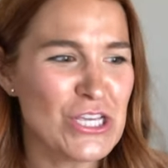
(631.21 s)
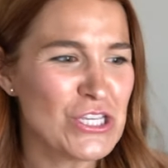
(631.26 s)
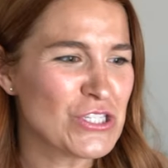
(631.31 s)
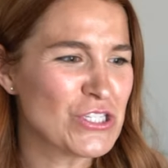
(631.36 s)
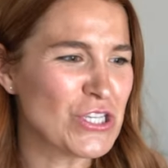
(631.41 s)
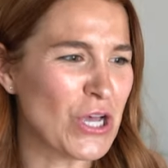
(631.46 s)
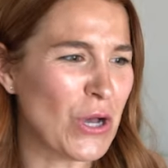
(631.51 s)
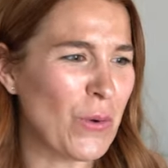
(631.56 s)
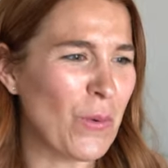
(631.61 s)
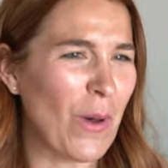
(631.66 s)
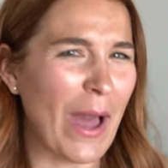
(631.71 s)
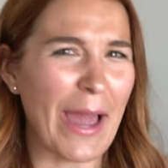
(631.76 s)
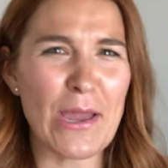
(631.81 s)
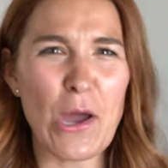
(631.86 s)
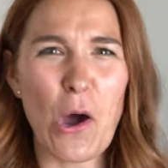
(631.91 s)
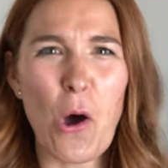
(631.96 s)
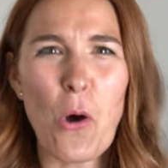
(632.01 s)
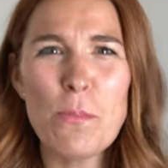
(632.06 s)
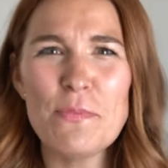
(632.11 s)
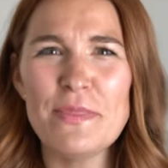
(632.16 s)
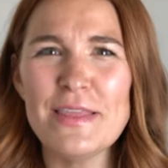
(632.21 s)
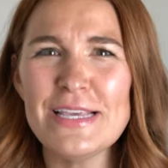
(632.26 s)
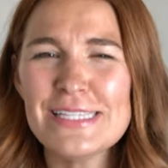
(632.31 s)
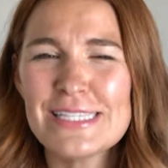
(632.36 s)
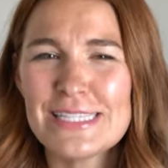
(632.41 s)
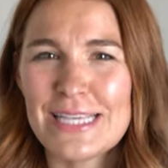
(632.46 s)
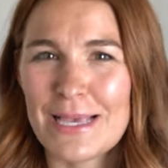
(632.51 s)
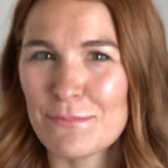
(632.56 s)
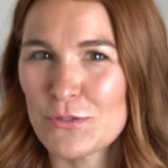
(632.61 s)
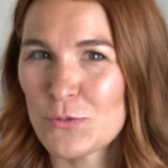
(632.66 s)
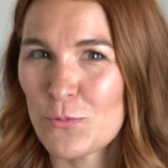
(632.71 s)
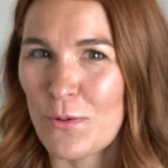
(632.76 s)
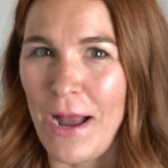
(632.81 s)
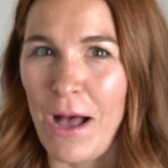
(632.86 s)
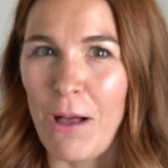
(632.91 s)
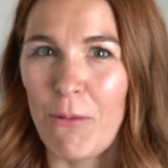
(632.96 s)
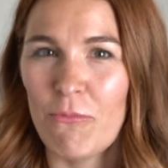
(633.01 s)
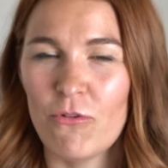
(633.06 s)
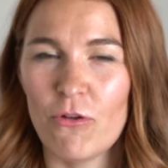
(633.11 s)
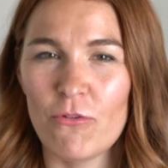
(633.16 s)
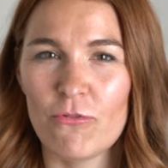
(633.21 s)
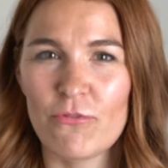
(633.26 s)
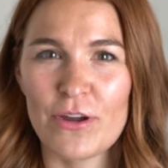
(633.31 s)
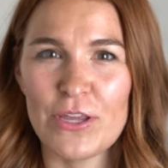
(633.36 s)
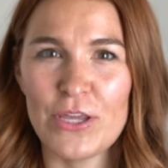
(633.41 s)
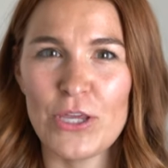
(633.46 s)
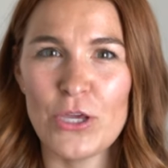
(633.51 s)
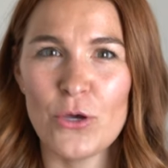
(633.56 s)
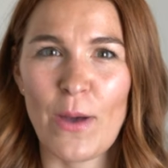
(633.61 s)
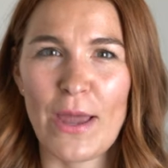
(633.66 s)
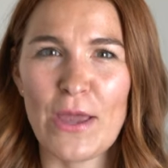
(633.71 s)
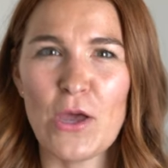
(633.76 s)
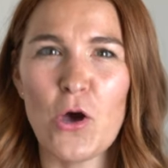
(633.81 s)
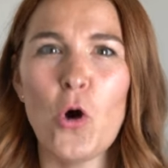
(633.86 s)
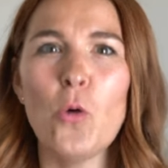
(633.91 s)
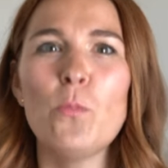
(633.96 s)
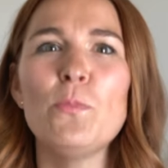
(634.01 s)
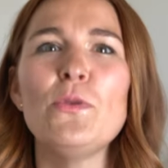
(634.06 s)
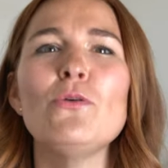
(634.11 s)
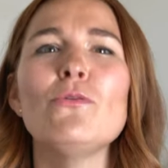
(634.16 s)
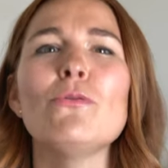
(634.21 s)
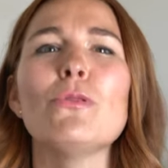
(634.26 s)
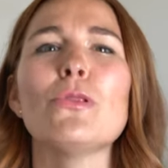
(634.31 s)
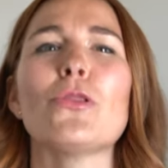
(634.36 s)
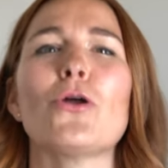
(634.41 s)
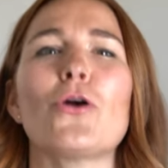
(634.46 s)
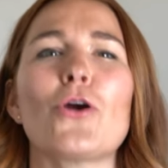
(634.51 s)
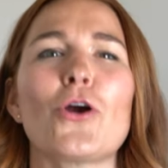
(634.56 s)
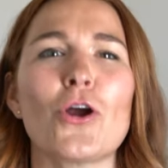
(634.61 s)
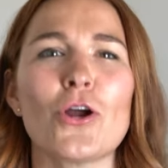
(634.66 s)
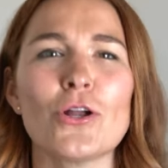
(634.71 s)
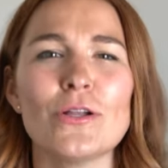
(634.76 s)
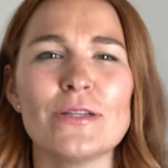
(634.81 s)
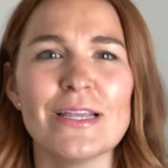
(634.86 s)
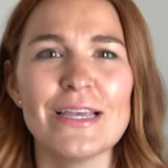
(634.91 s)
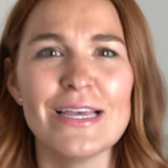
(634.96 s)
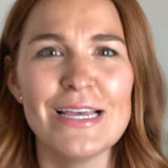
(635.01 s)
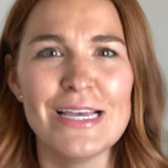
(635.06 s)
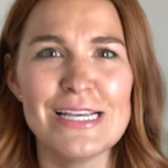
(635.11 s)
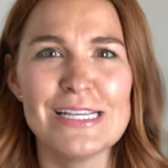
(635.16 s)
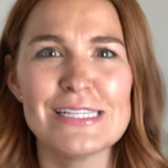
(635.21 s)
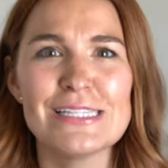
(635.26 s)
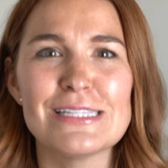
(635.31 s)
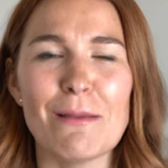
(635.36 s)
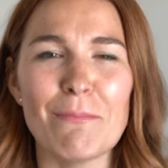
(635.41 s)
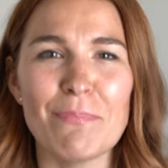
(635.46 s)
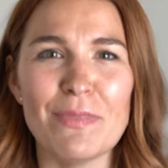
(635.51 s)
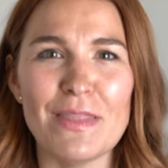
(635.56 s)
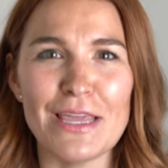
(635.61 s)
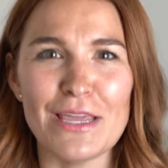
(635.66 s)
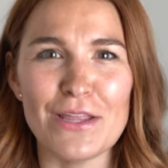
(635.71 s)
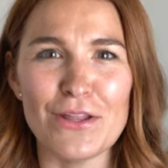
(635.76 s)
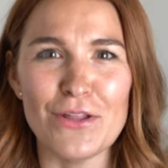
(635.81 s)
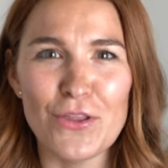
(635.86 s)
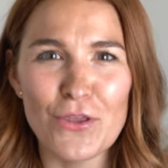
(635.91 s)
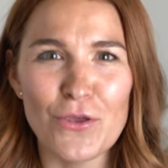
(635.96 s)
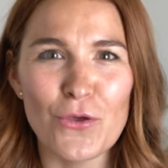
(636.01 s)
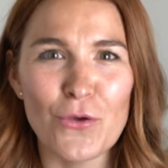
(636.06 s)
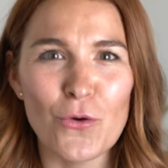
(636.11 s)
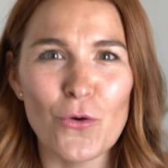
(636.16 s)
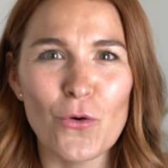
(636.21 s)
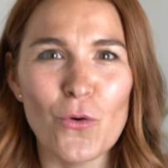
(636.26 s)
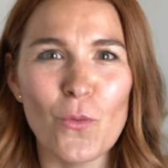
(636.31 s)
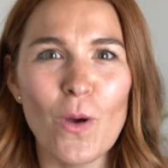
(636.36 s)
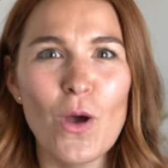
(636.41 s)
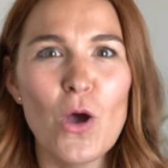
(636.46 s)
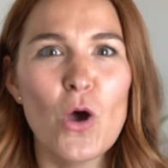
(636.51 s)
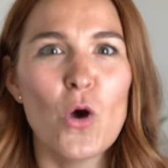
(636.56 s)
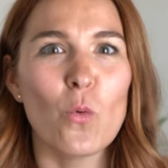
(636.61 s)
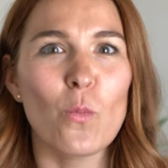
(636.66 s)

So I hope these tips were helpful for you. I hope you learned something new.